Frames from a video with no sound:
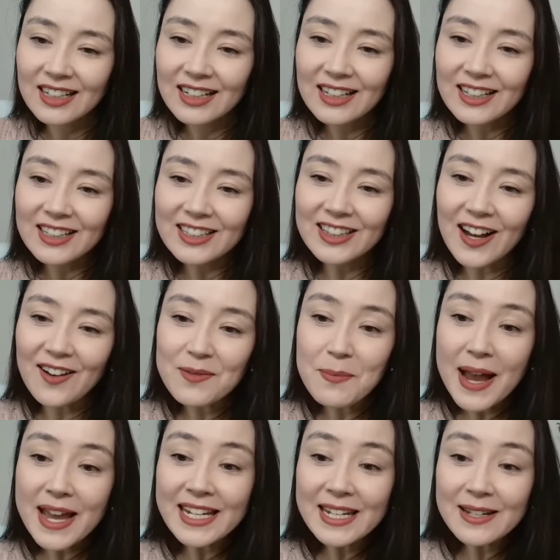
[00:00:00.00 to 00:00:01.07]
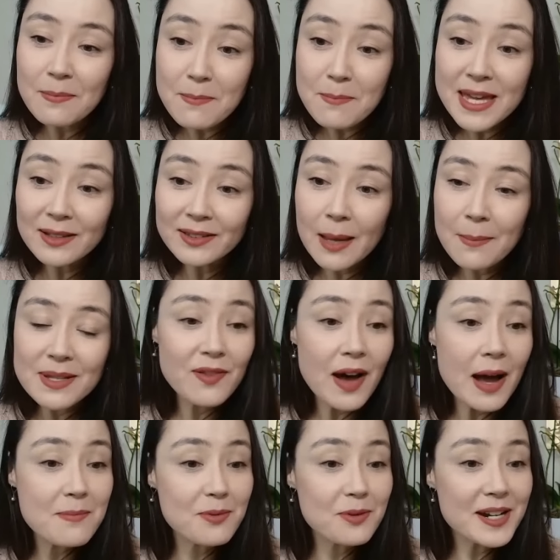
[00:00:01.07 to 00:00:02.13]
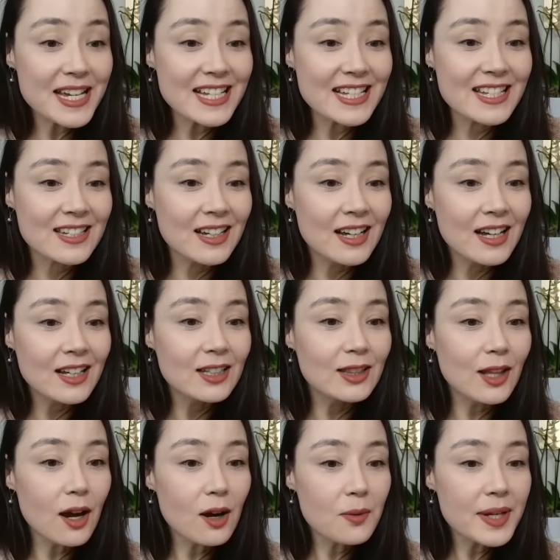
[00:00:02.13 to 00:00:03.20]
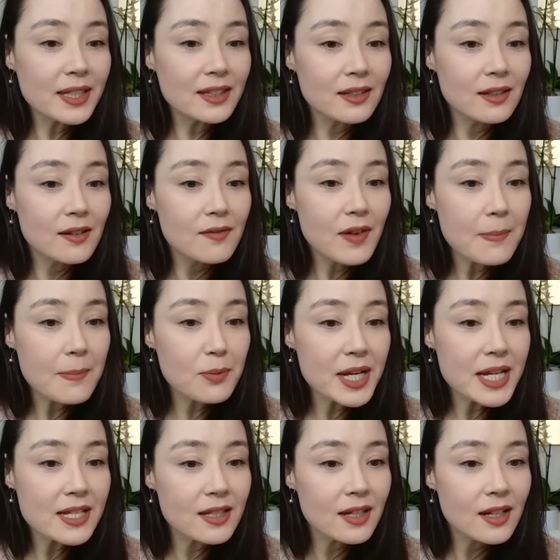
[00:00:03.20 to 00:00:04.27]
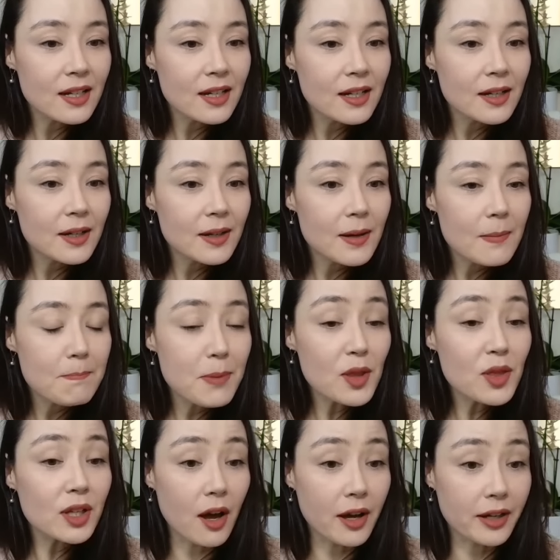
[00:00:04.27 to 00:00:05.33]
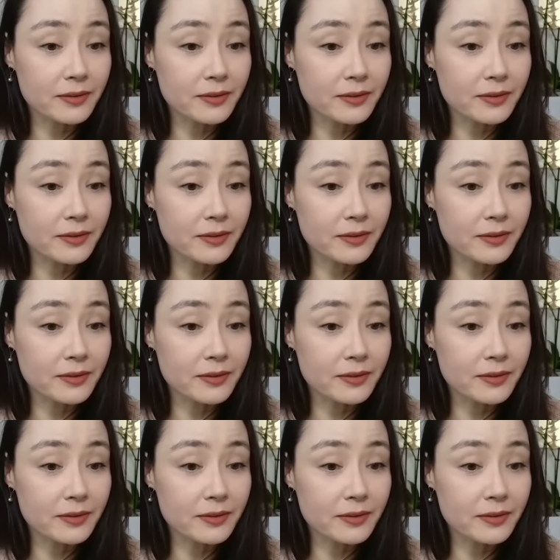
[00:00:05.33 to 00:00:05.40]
Lord, my middle name is Fabrice. Laurent Fabrice Berthelot.